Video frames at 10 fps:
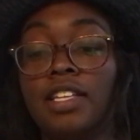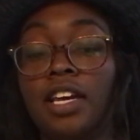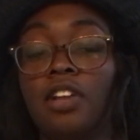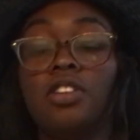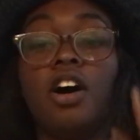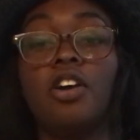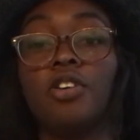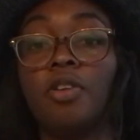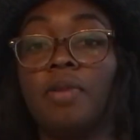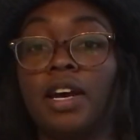like a lot on
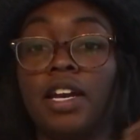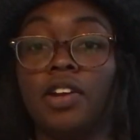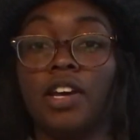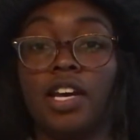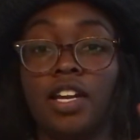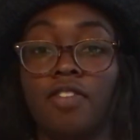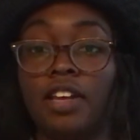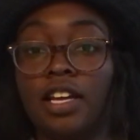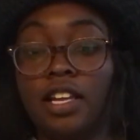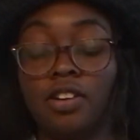your mind, you're kind of
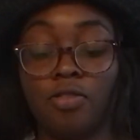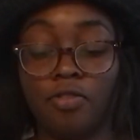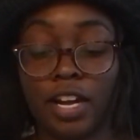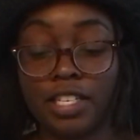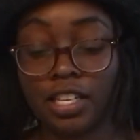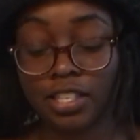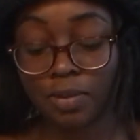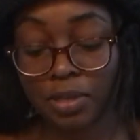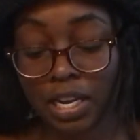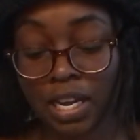like a little frantic
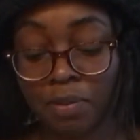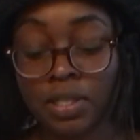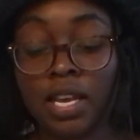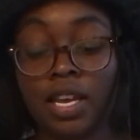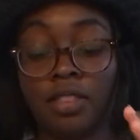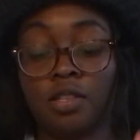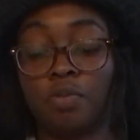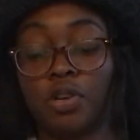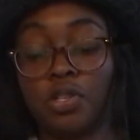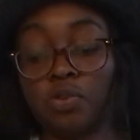sometimes, this
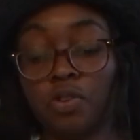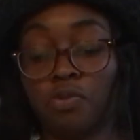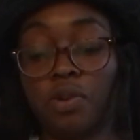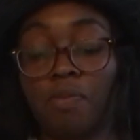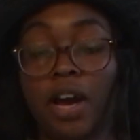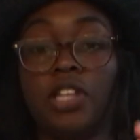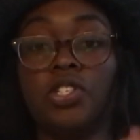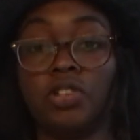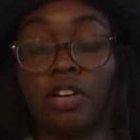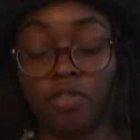person will
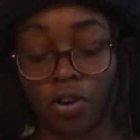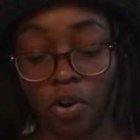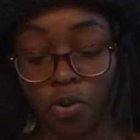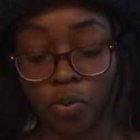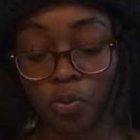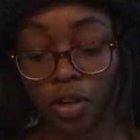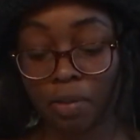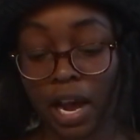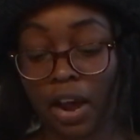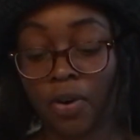remind you of your own
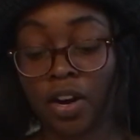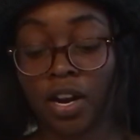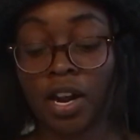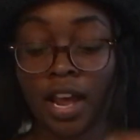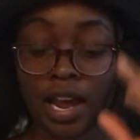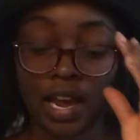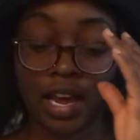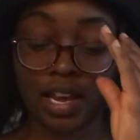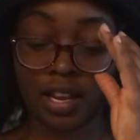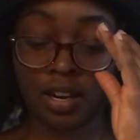willpower
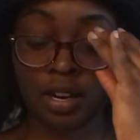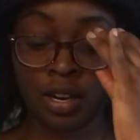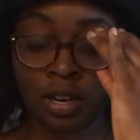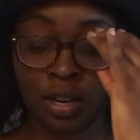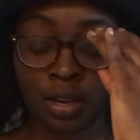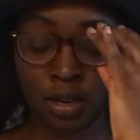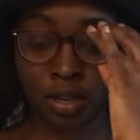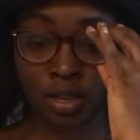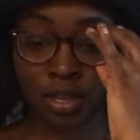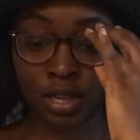and
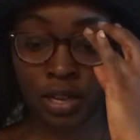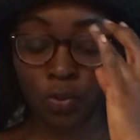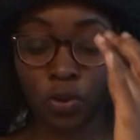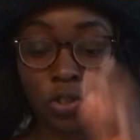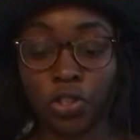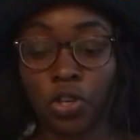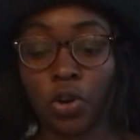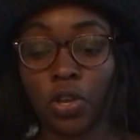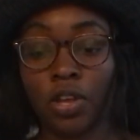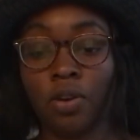will
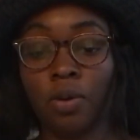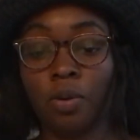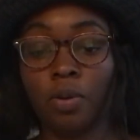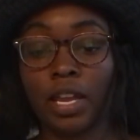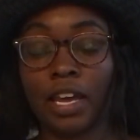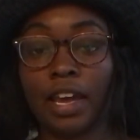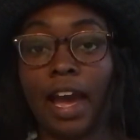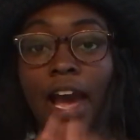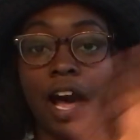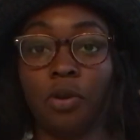show you like
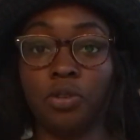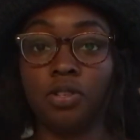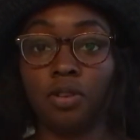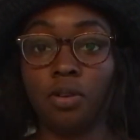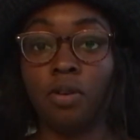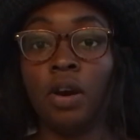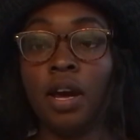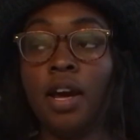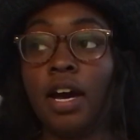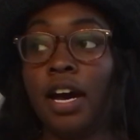how to
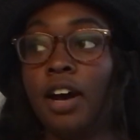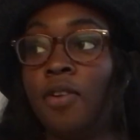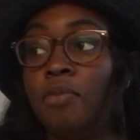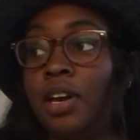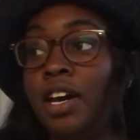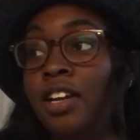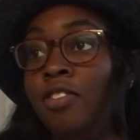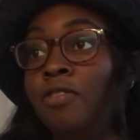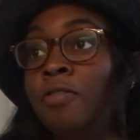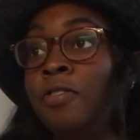kind
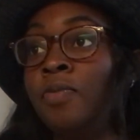of,